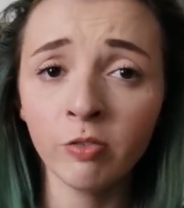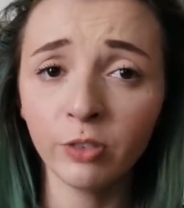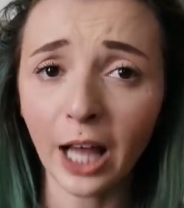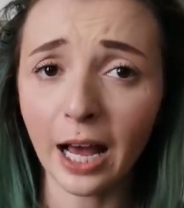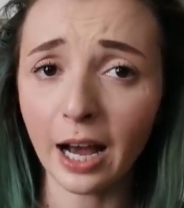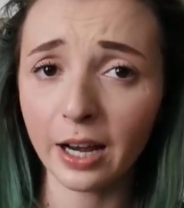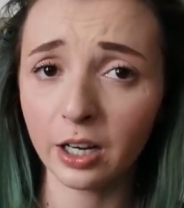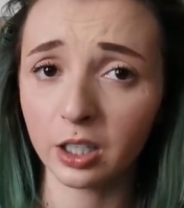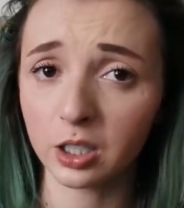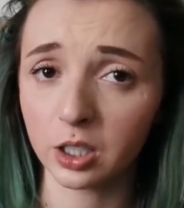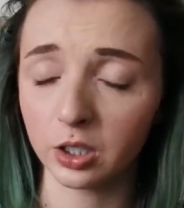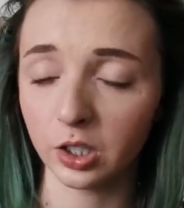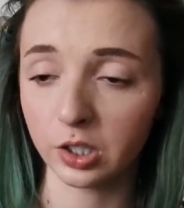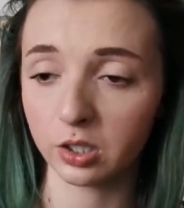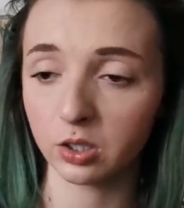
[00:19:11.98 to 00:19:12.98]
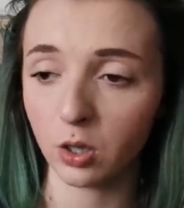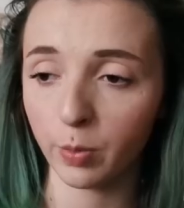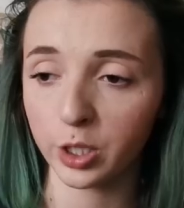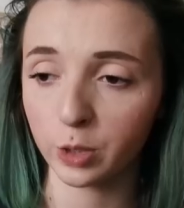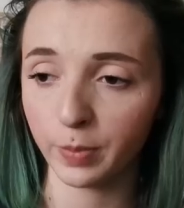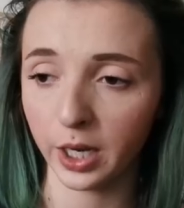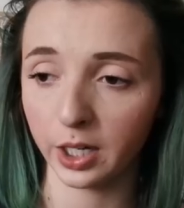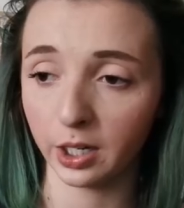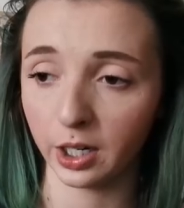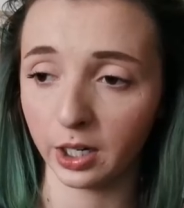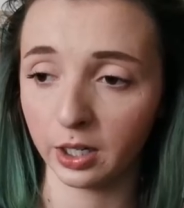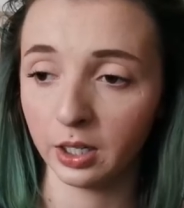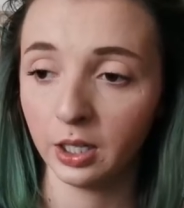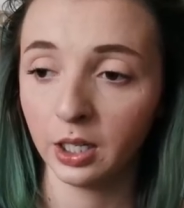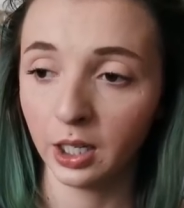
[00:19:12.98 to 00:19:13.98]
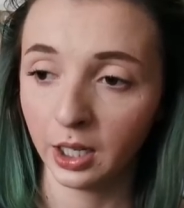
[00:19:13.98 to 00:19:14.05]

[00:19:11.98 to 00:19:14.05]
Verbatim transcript: flat iron curls so much better.